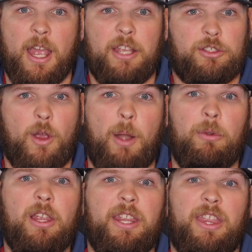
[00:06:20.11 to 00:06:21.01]
So I
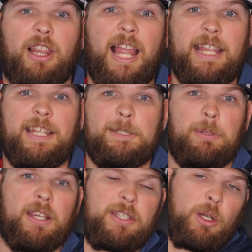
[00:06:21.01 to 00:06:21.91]
really like this
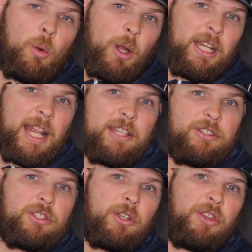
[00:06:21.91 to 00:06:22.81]
because it
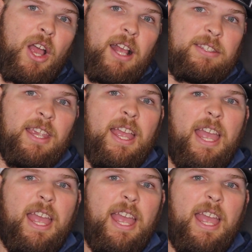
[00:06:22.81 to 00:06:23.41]
organizes your thoughts